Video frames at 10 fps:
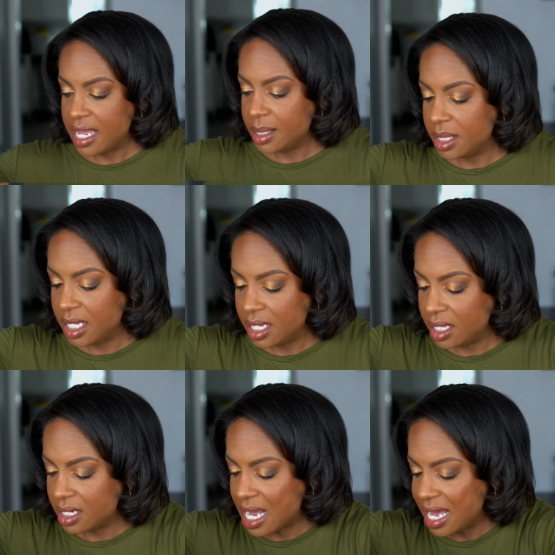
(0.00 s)
And
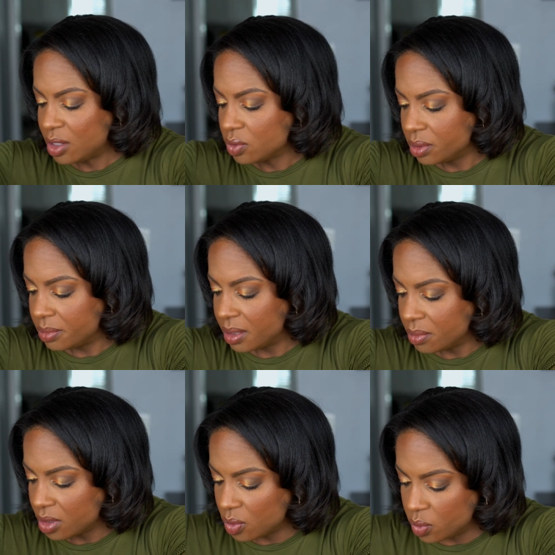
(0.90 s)
then I don't
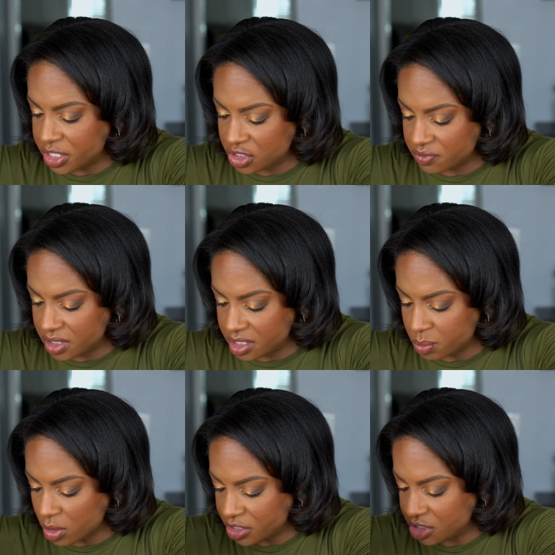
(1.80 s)
remember which of
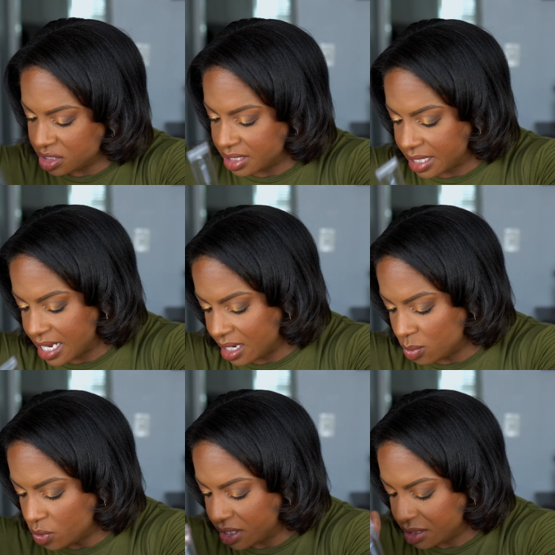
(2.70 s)
these brushes it
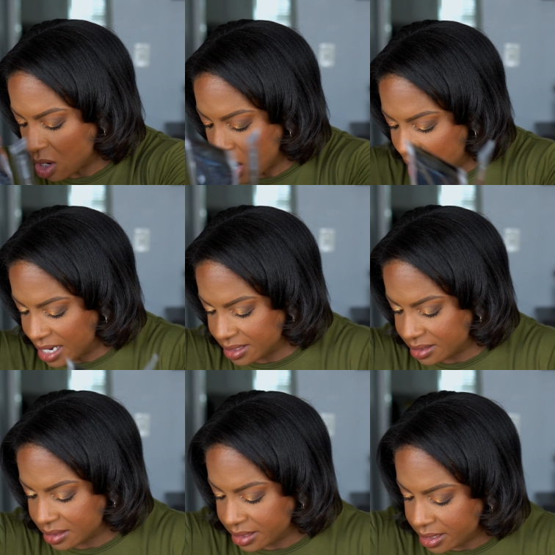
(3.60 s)
came with,
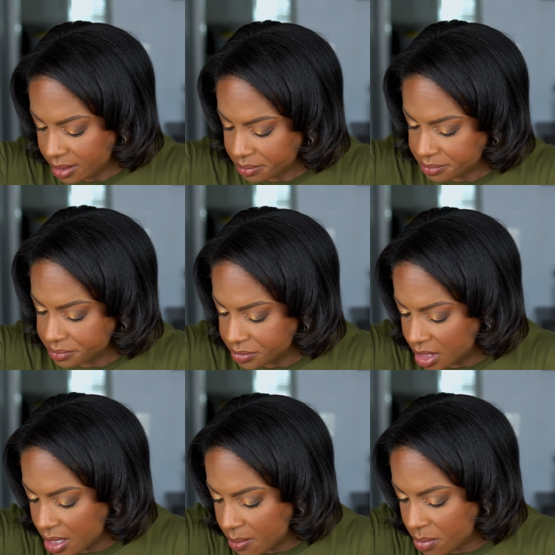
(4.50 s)
honestly,
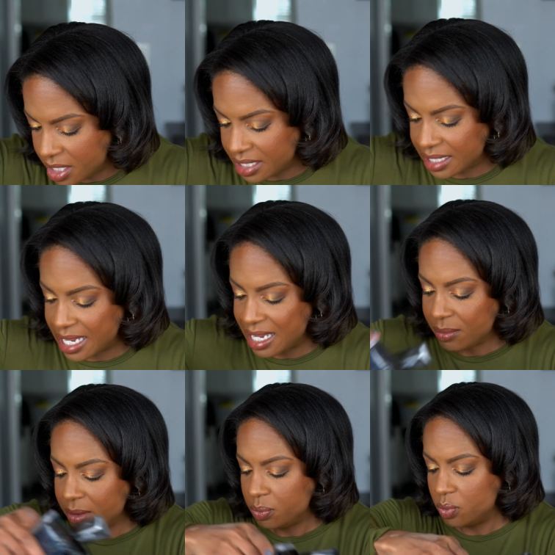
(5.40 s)
but it
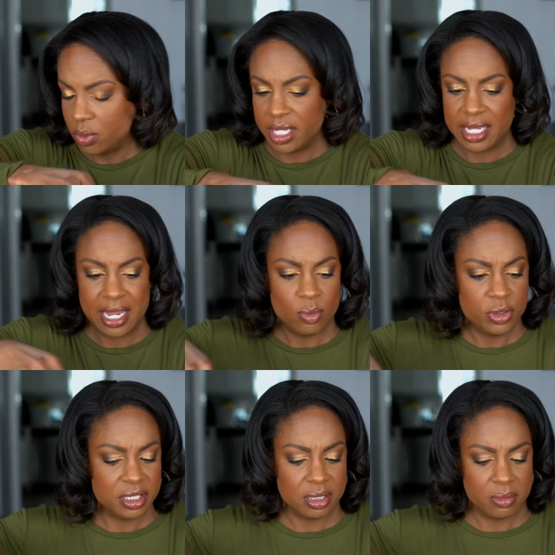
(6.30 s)
came up, it came
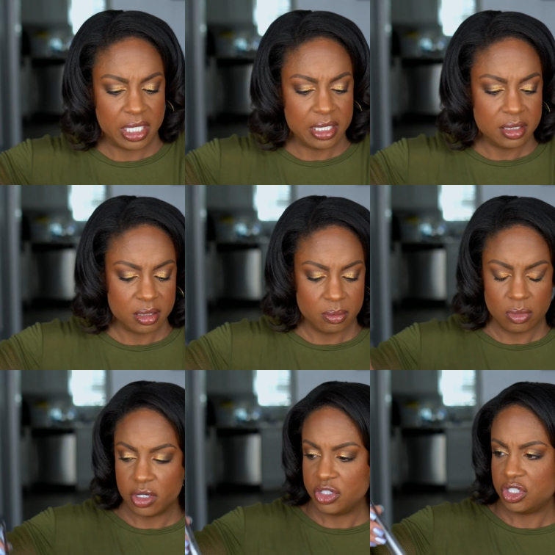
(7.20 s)
with some Esom
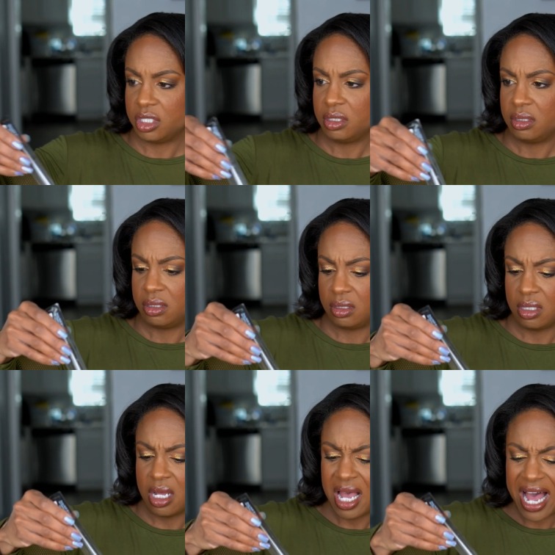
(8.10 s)
brushes.
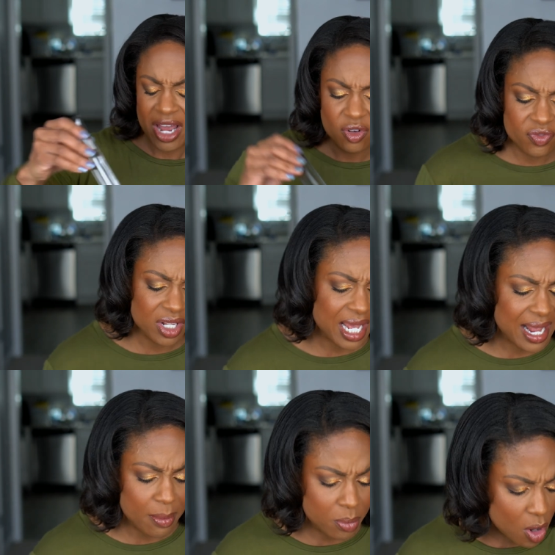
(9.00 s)
I don't feel
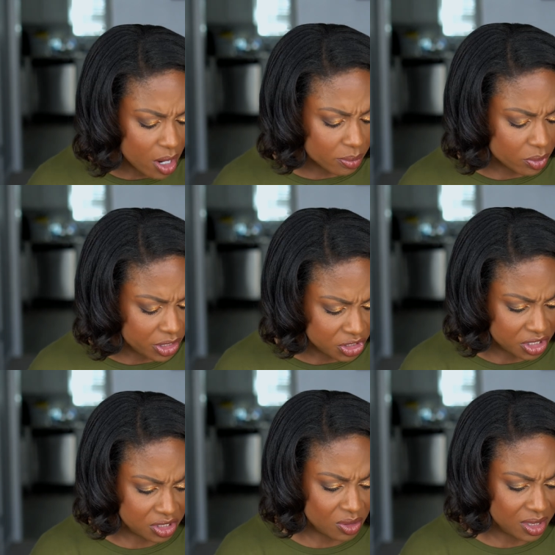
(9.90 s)
like I bought
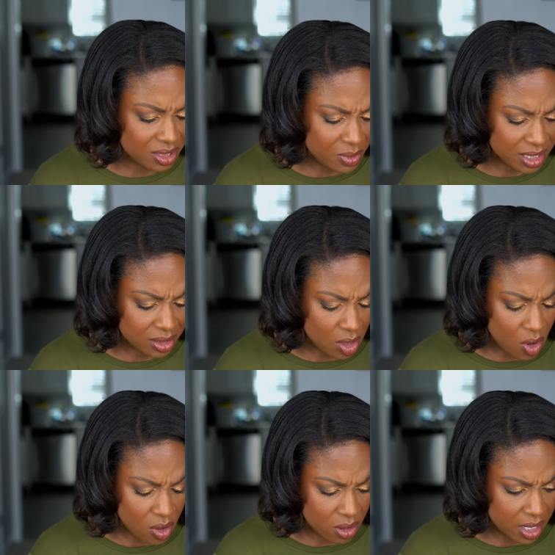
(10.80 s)
brushes, so this must have
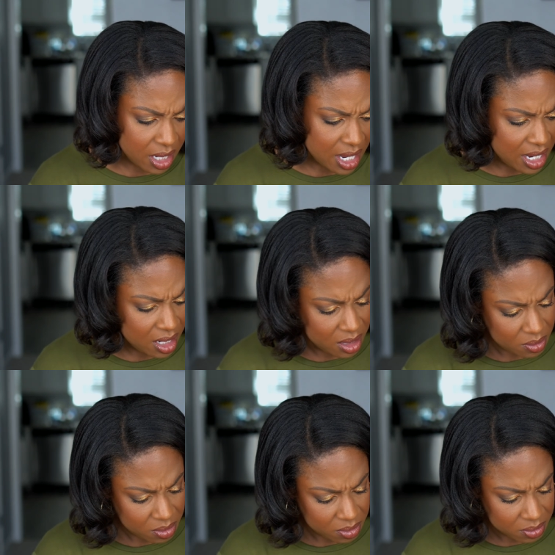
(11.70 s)
all
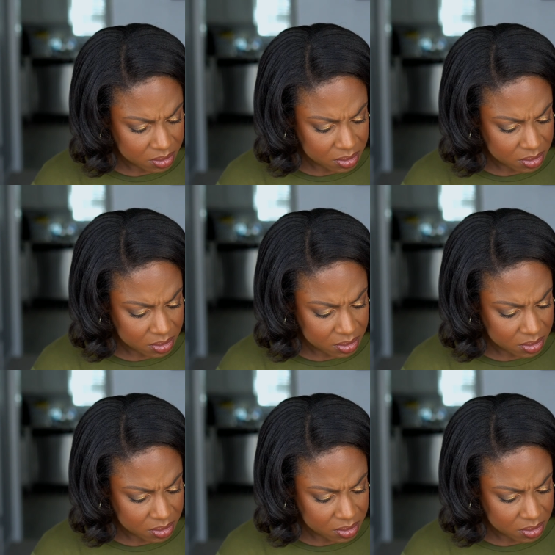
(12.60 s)
came